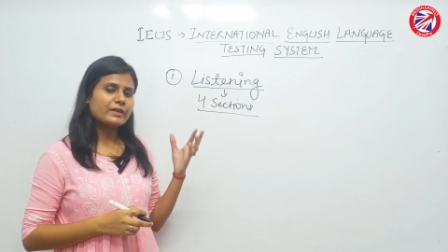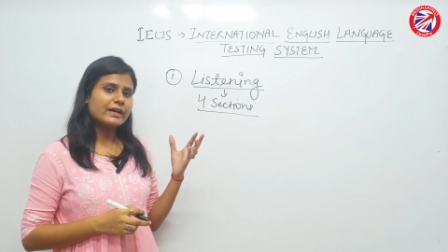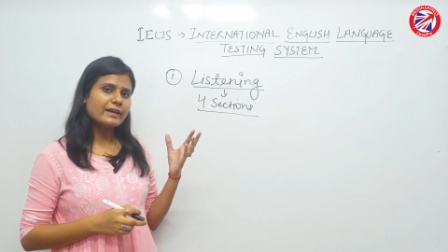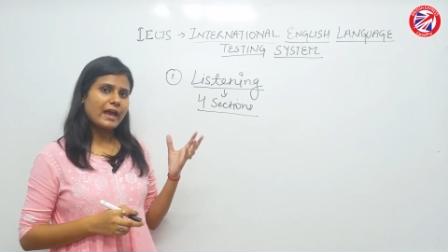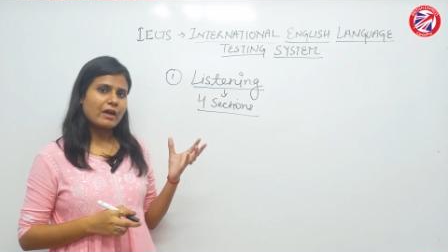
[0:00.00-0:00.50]
we
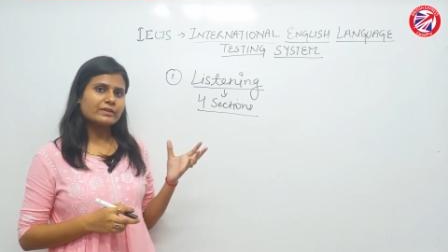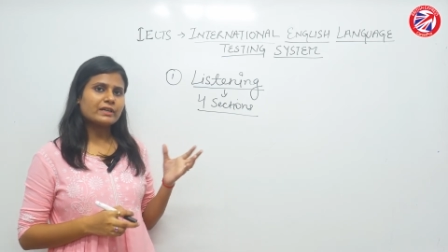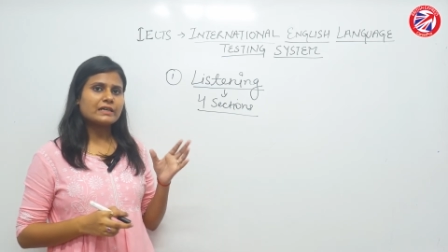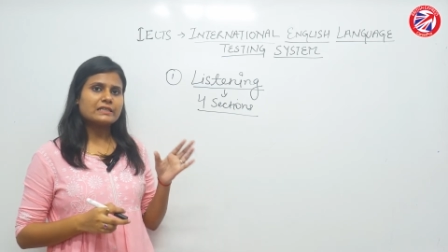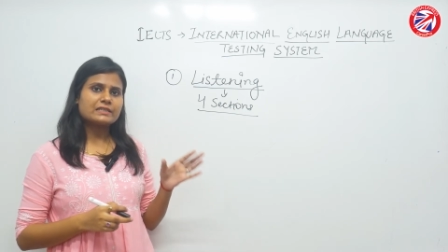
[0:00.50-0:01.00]
are
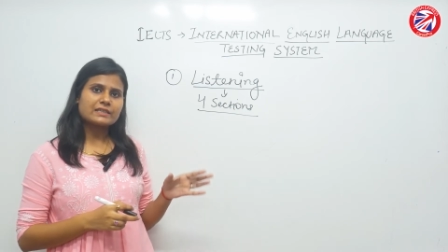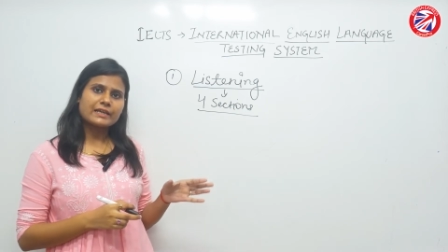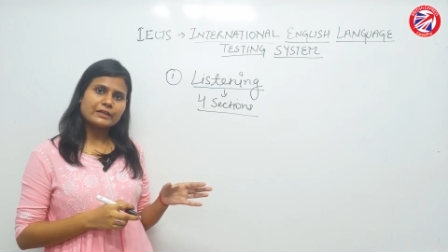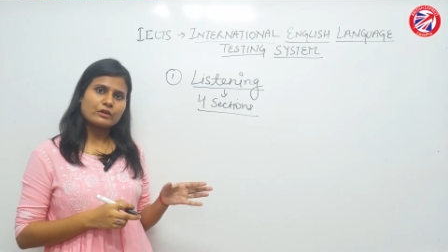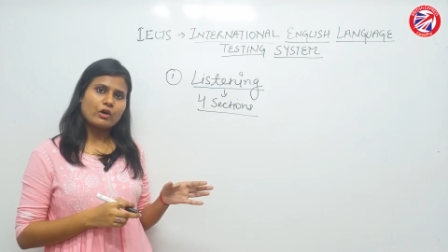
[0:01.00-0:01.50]
having an
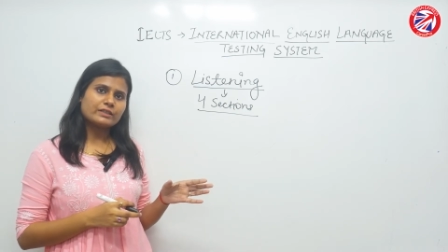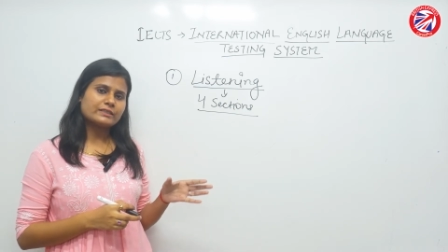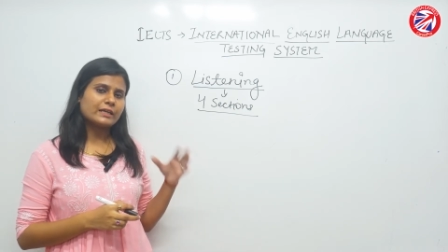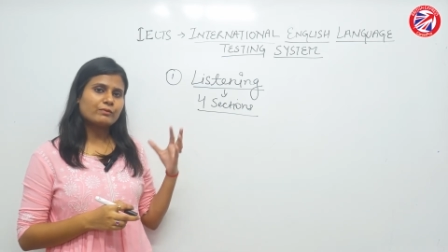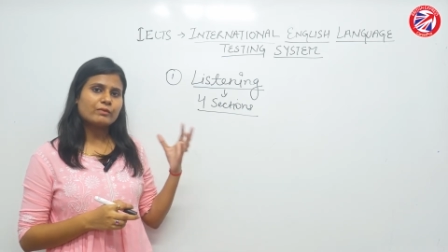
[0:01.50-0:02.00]
inside
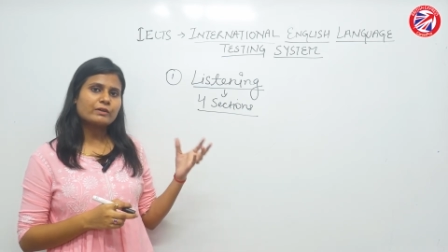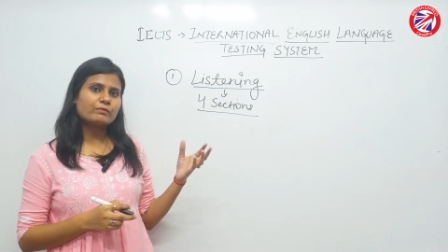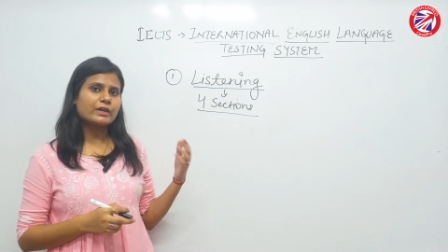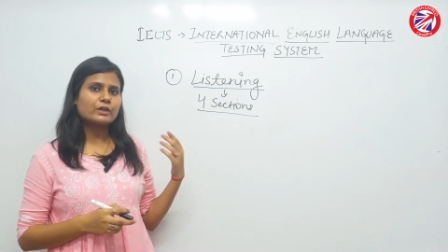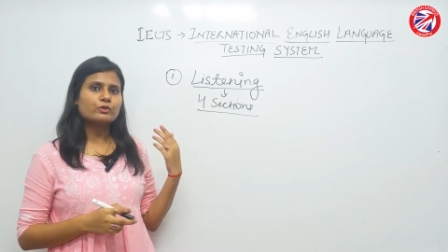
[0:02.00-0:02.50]
knowledge like
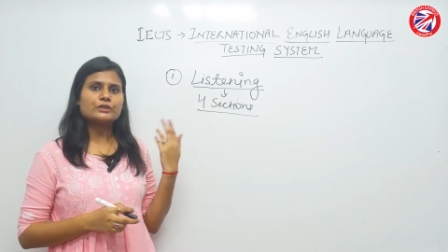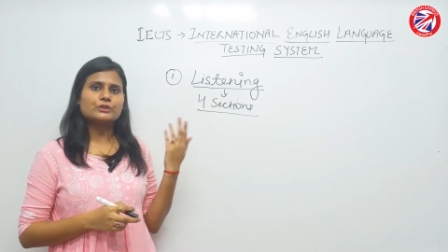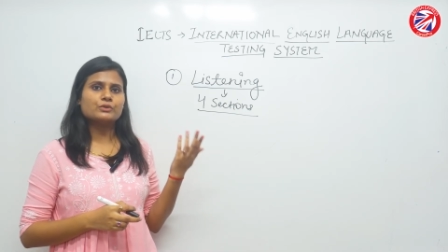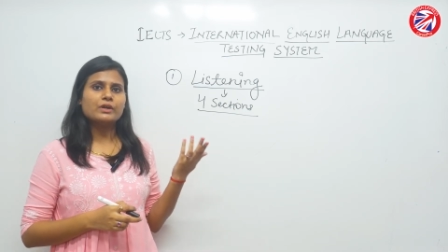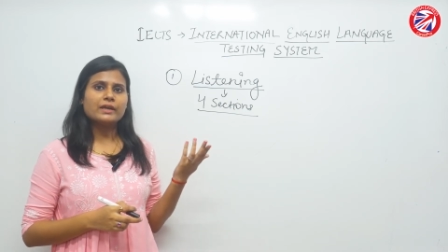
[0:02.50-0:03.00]
what we are
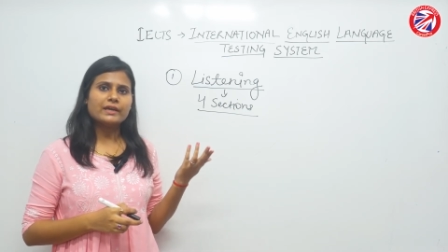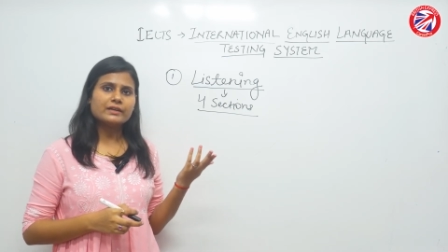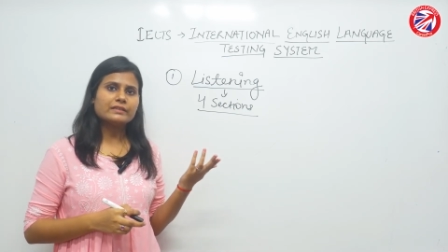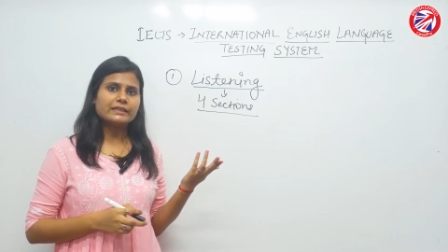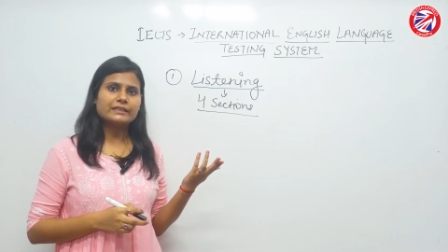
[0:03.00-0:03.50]
going to
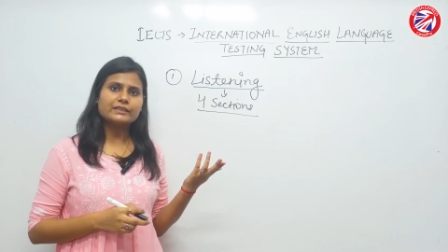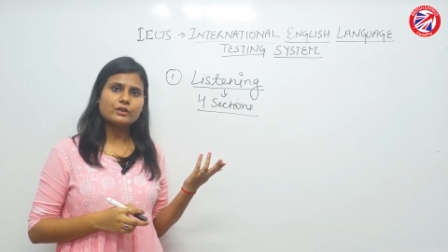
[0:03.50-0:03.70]
hear in the